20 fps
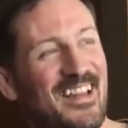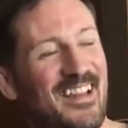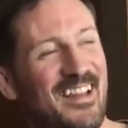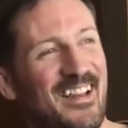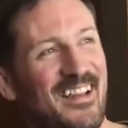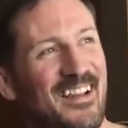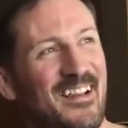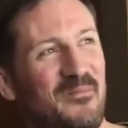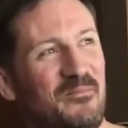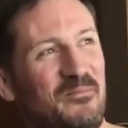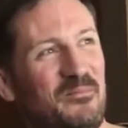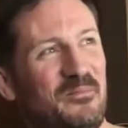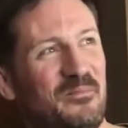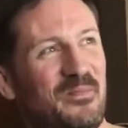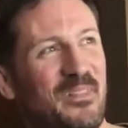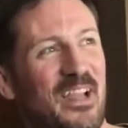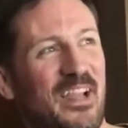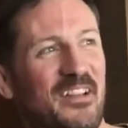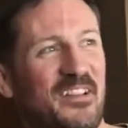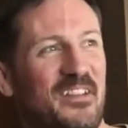
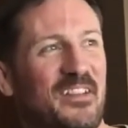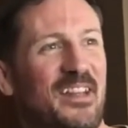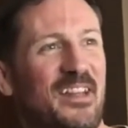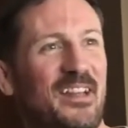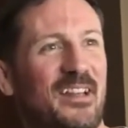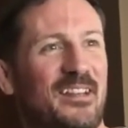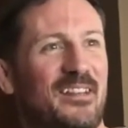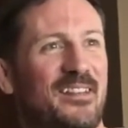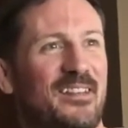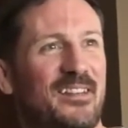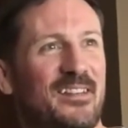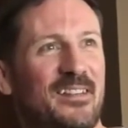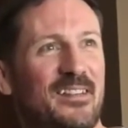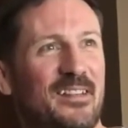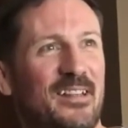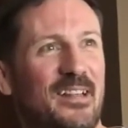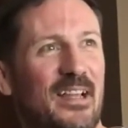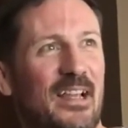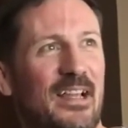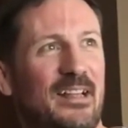I just think
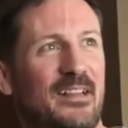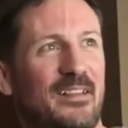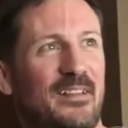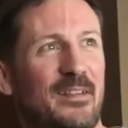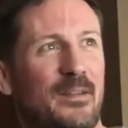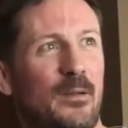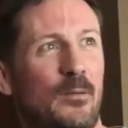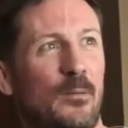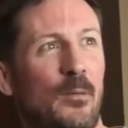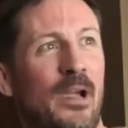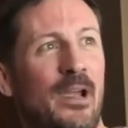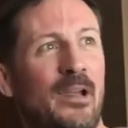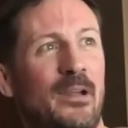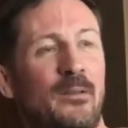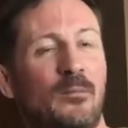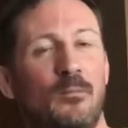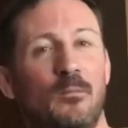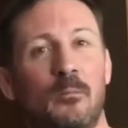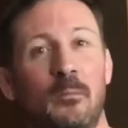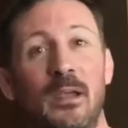it's the
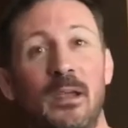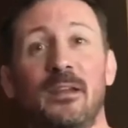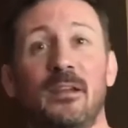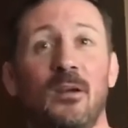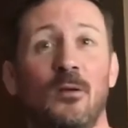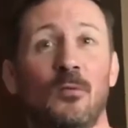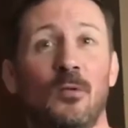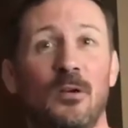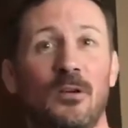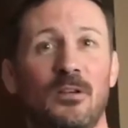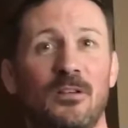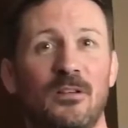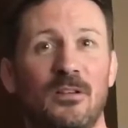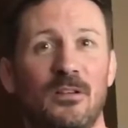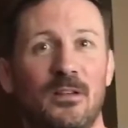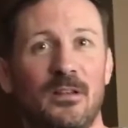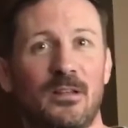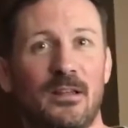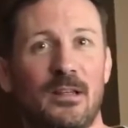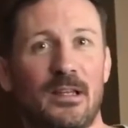way media
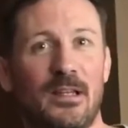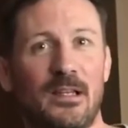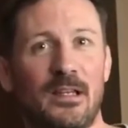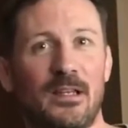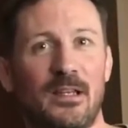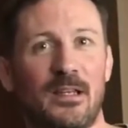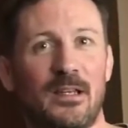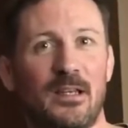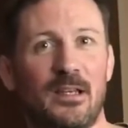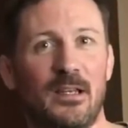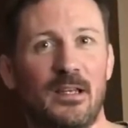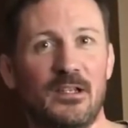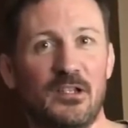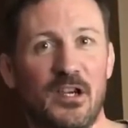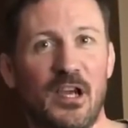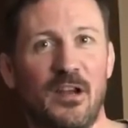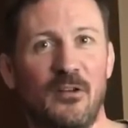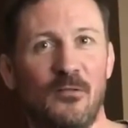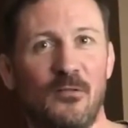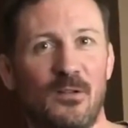works in
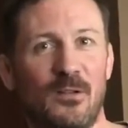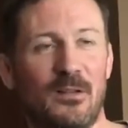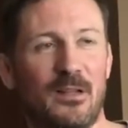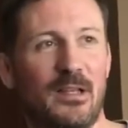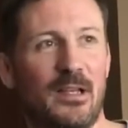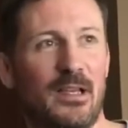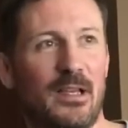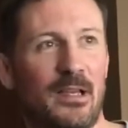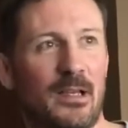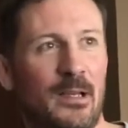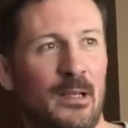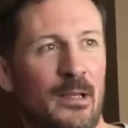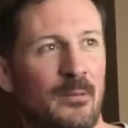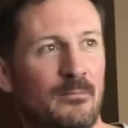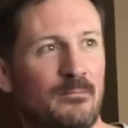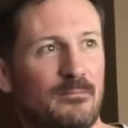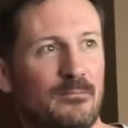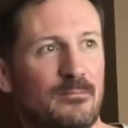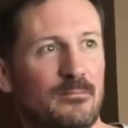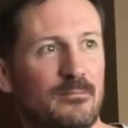general. A
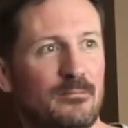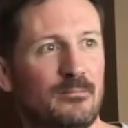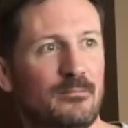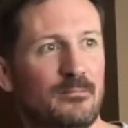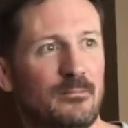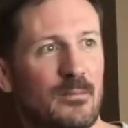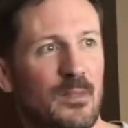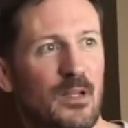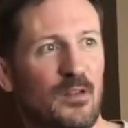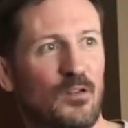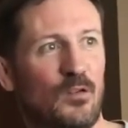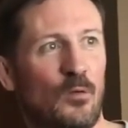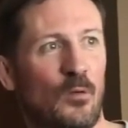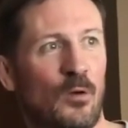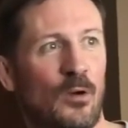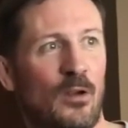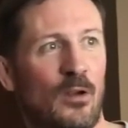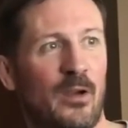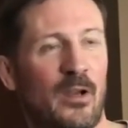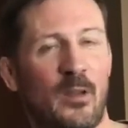
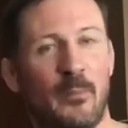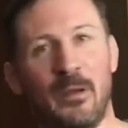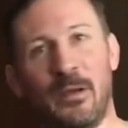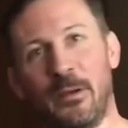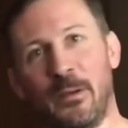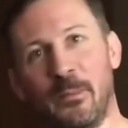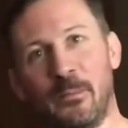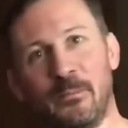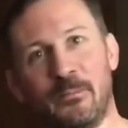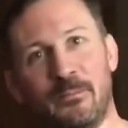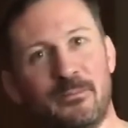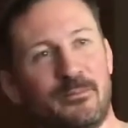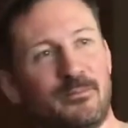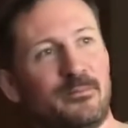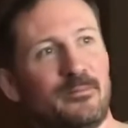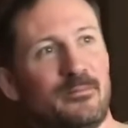storyline about him